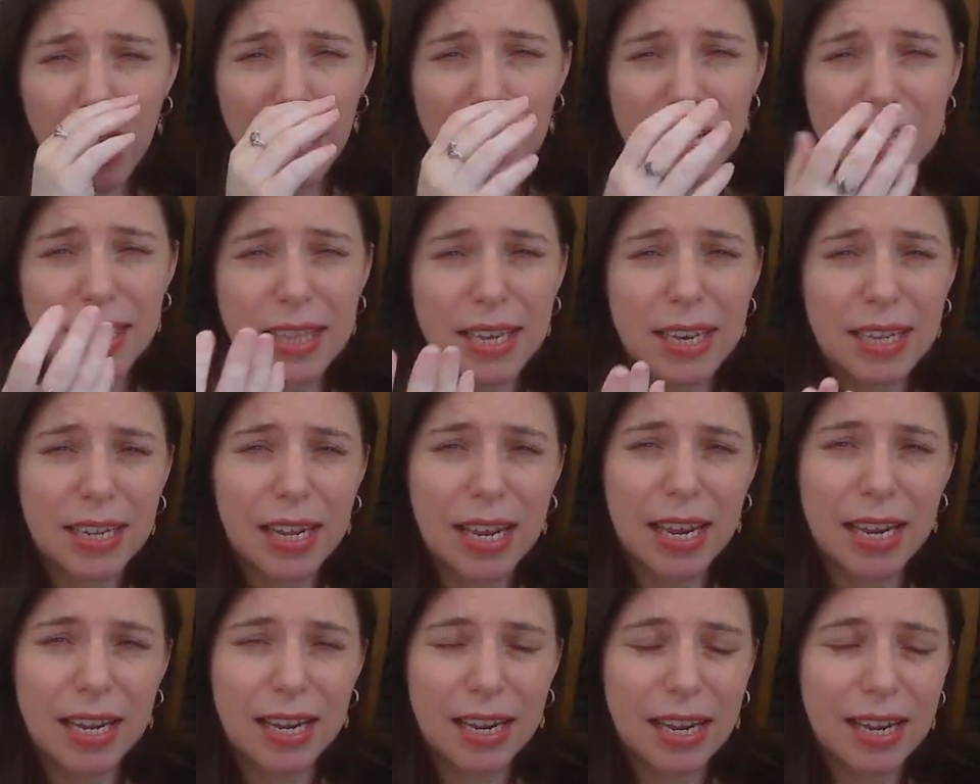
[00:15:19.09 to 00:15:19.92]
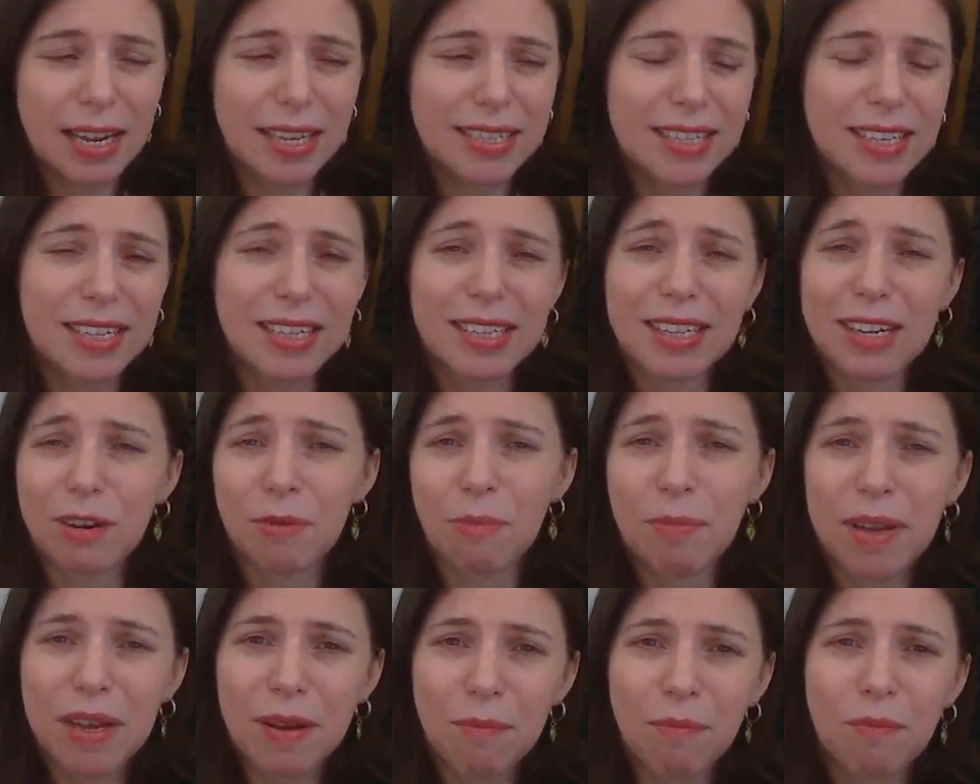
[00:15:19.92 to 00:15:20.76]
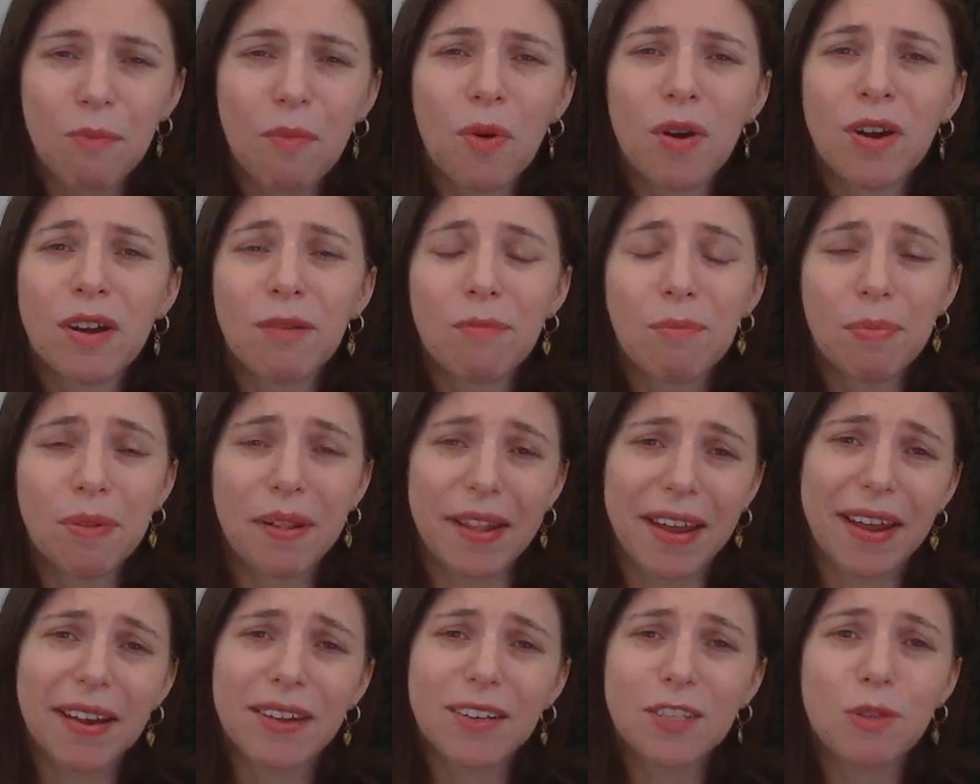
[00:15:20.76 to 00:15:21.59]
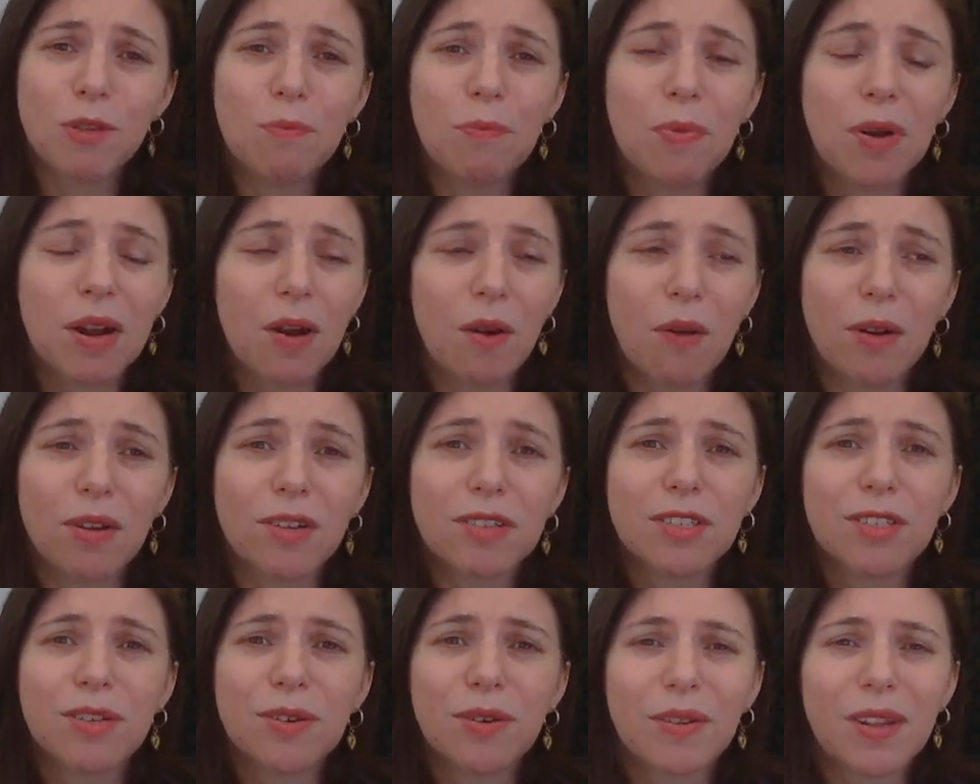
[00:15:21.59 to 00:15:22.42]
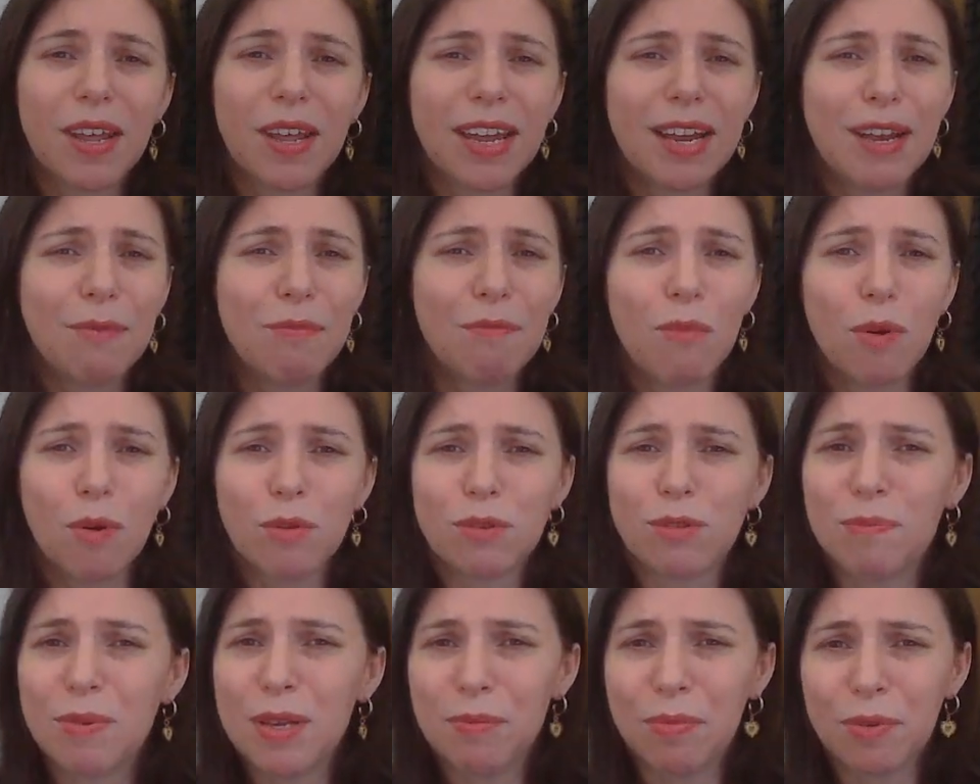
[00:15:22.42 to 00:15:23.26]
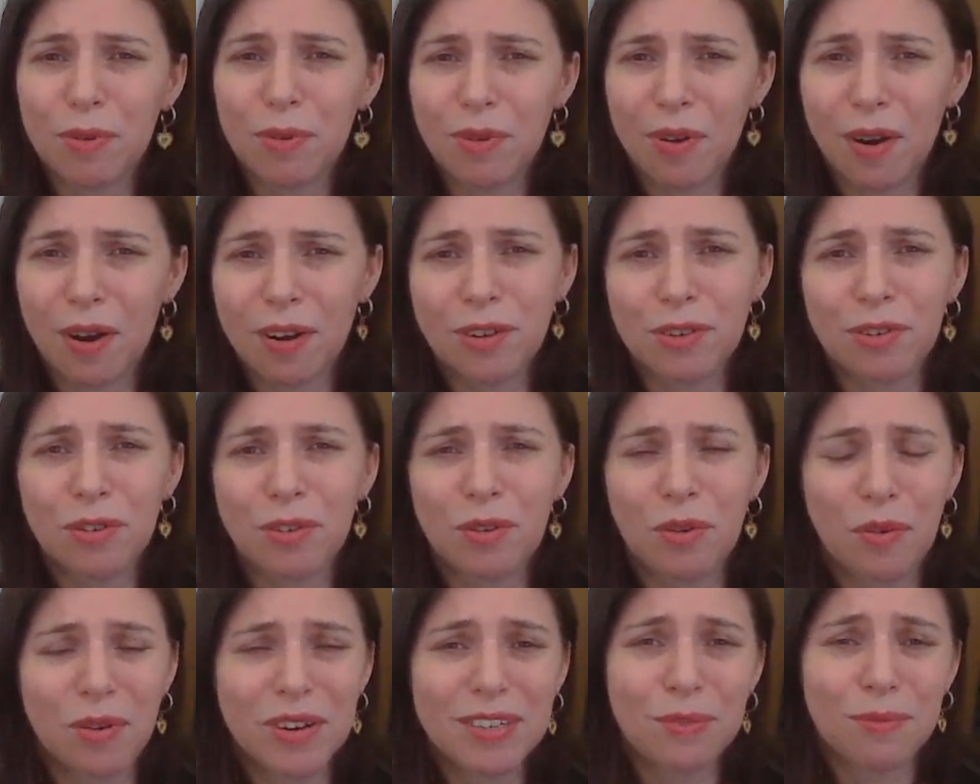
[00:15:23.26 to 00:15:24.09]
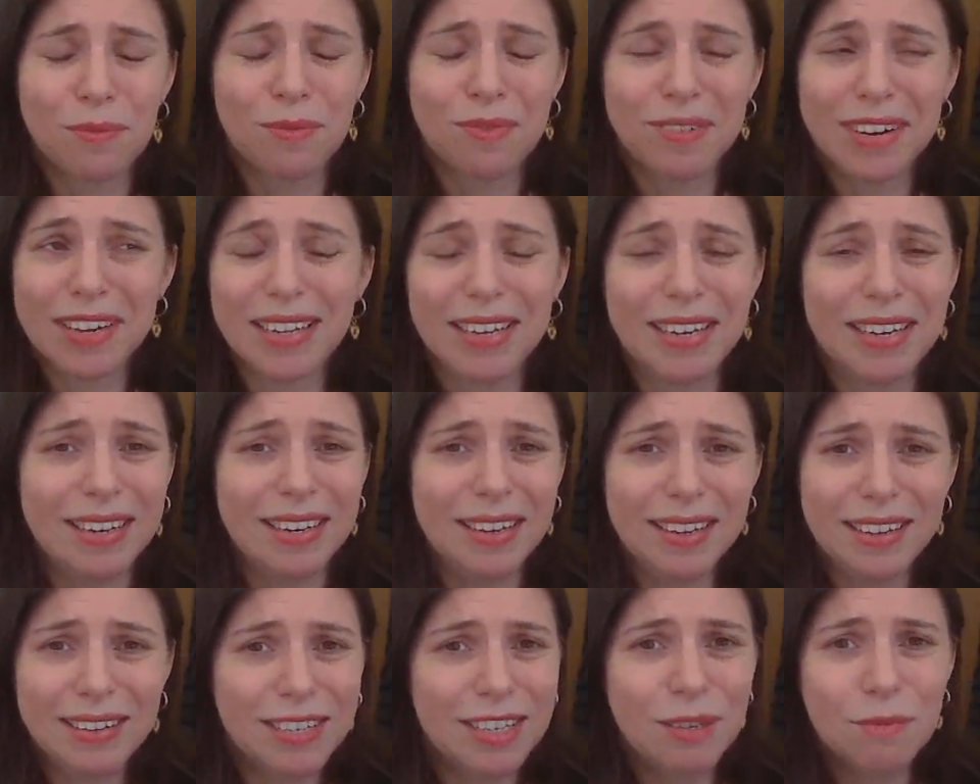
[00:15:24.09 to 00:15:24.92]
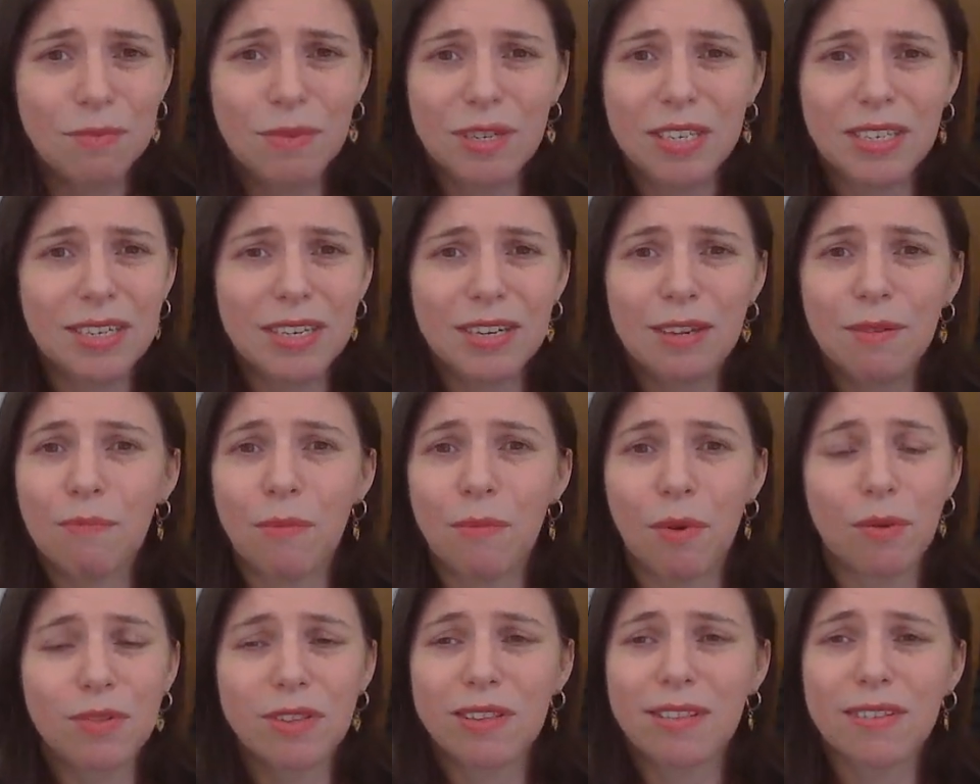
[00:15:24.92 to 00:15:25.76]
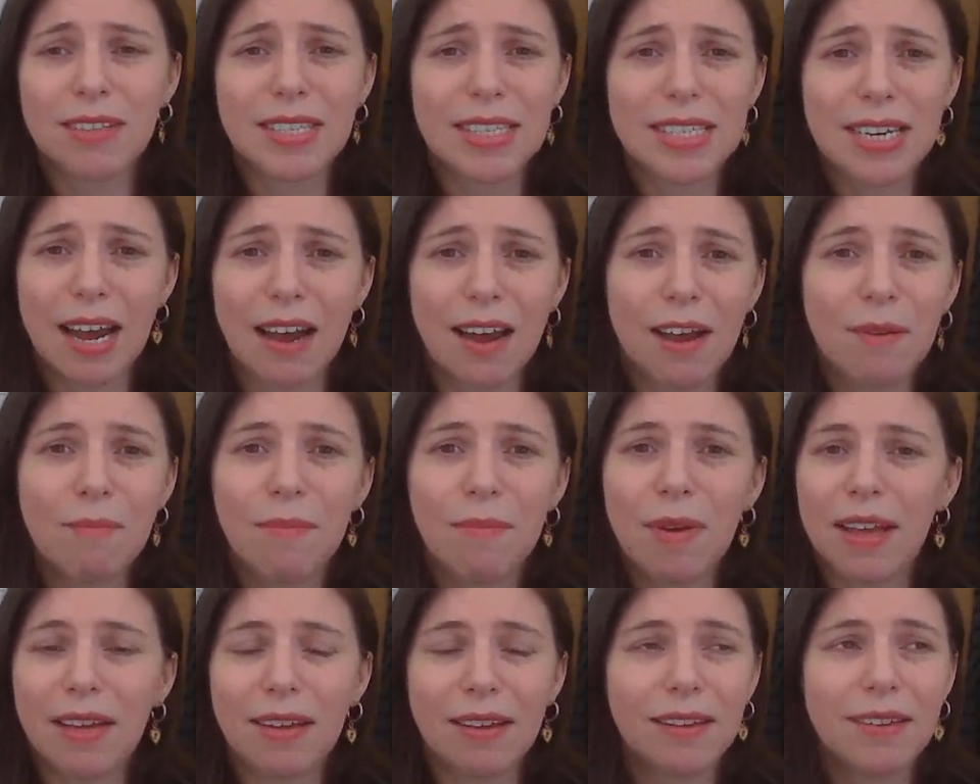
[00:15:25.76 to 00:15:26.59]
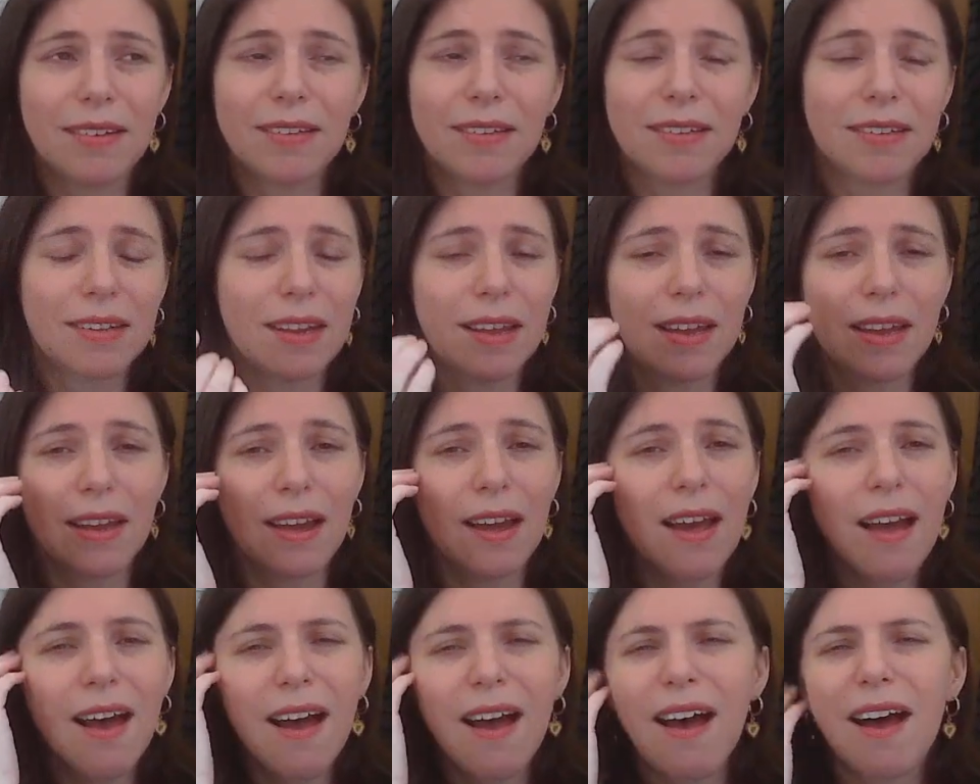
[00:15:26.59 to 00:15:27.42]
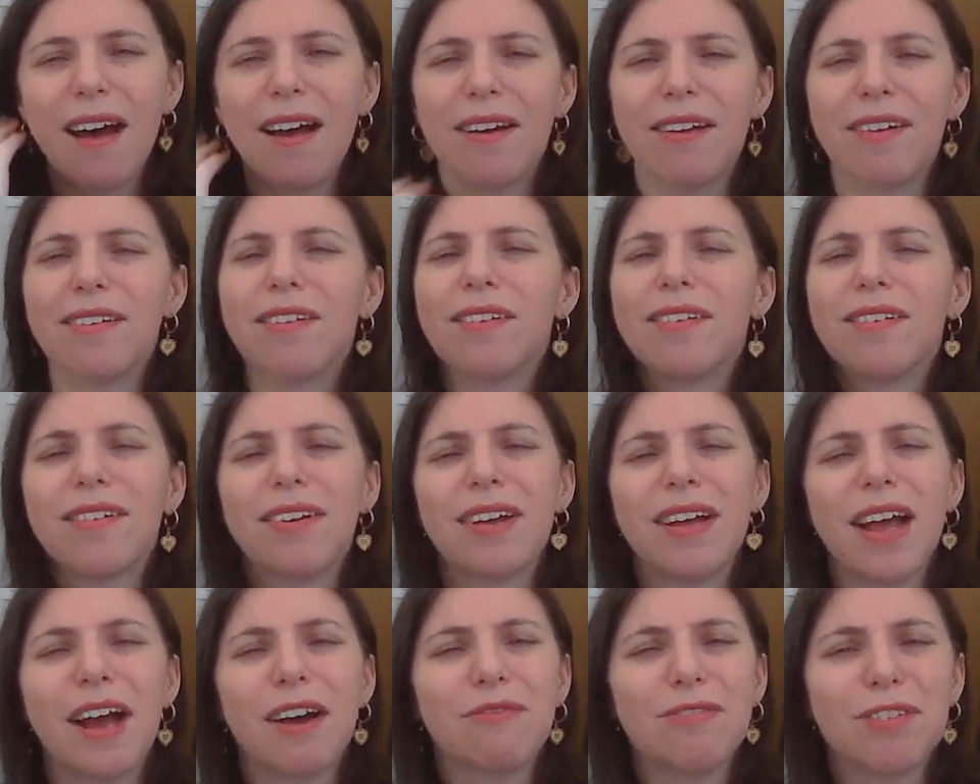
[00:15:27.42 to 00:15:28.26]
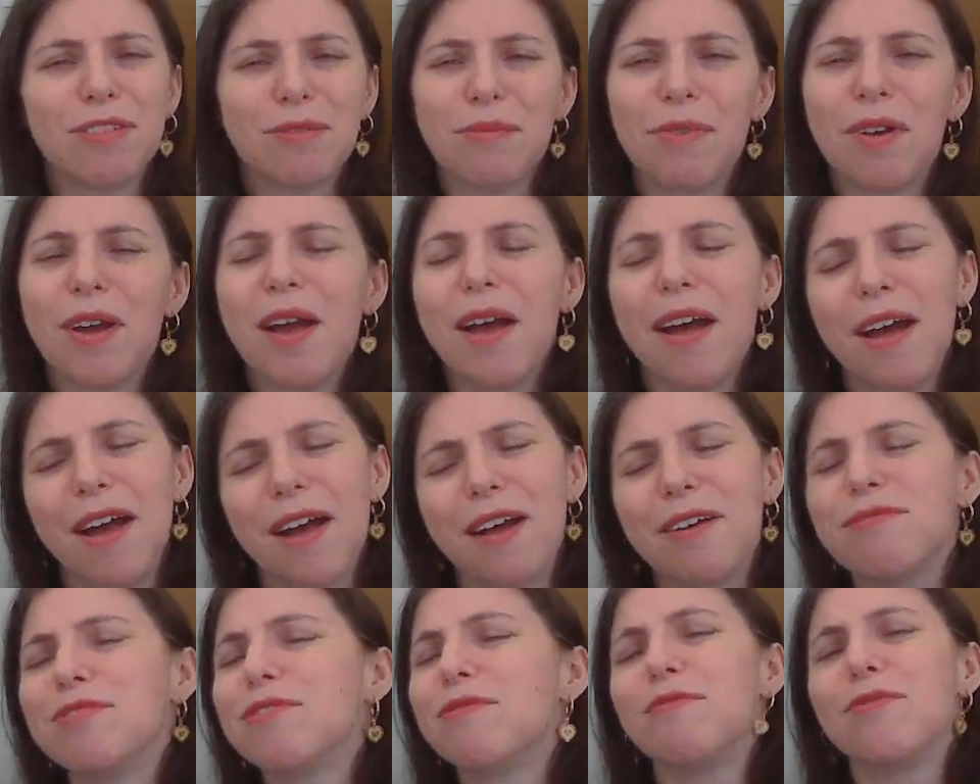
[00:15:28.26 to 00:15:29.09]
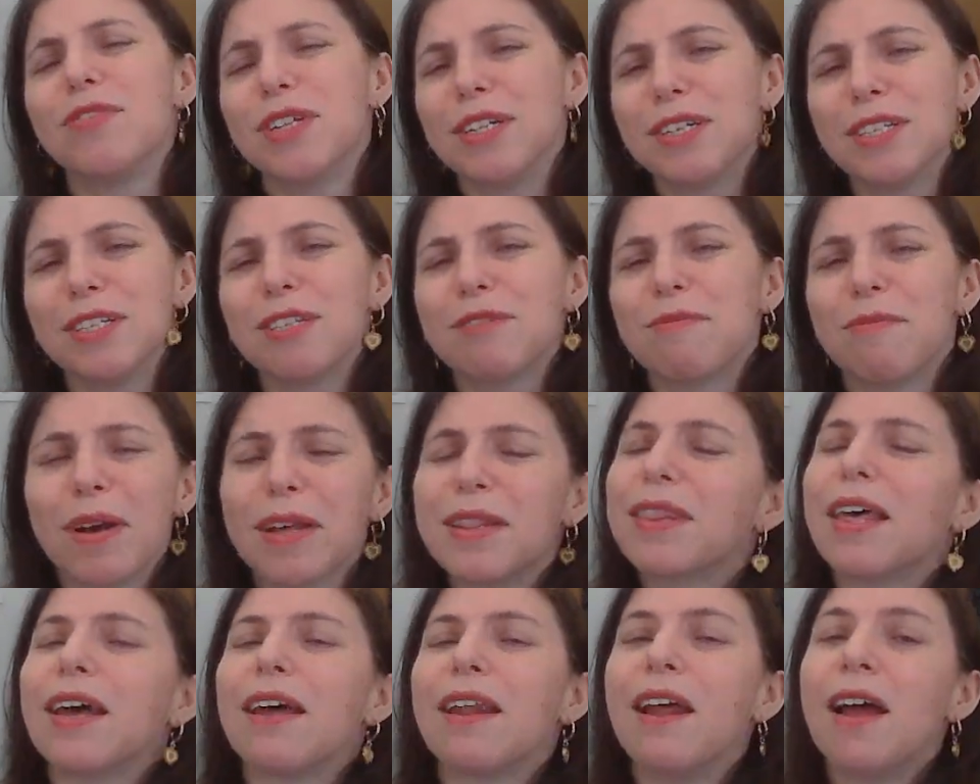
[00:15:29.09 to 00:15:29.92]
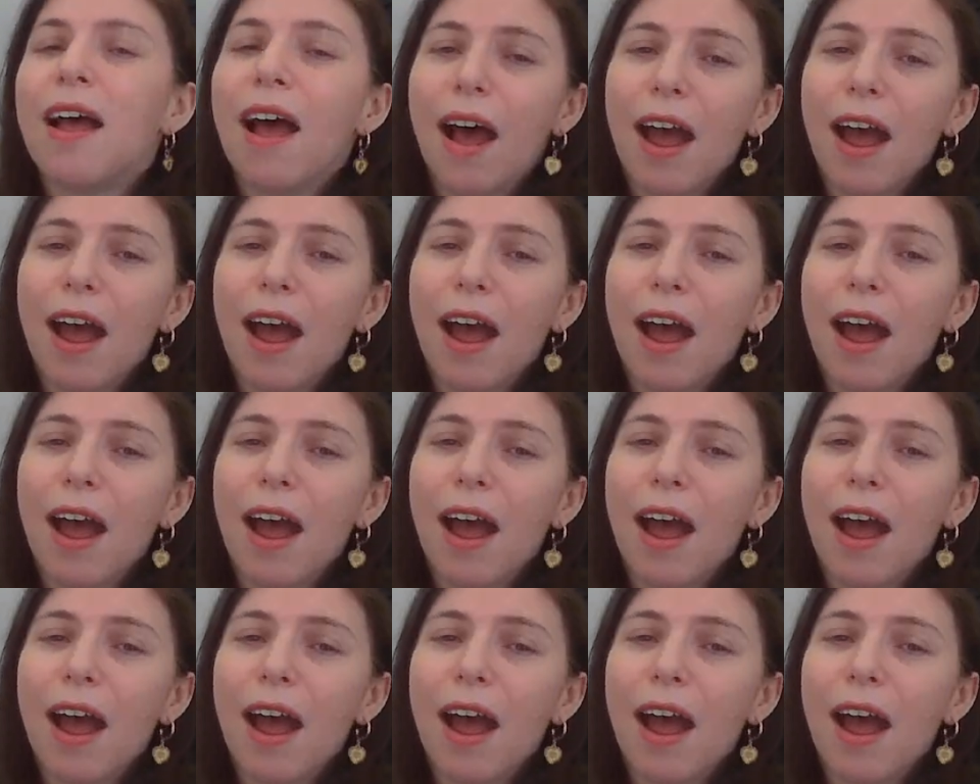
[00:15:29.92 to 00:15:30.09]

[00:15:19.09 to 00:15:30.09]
I think like it's a little bit more complex, but also like most people aren't going to really need DBT most of the time, and like I don't know, I have some feelings about that.